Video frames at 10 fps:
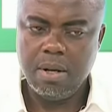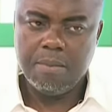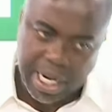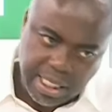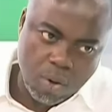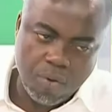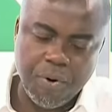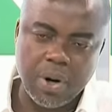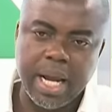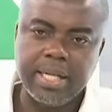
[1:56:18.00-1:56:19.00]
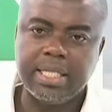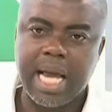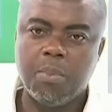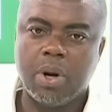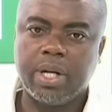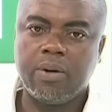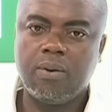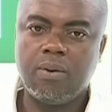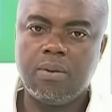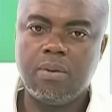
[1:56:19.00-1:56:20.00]
President Kufuor na this Abronye. I
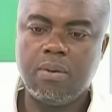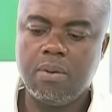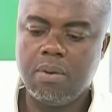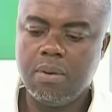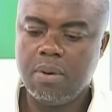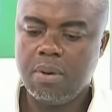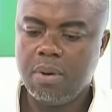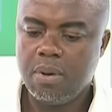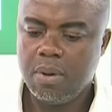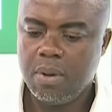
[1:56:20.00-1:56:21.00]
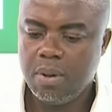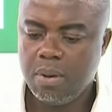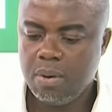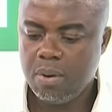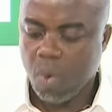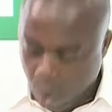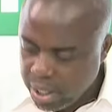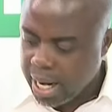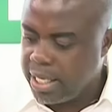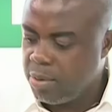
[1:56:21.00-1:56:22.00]
hold a contrary view.
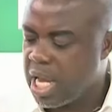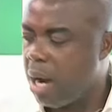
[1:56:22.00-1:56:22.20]
On the this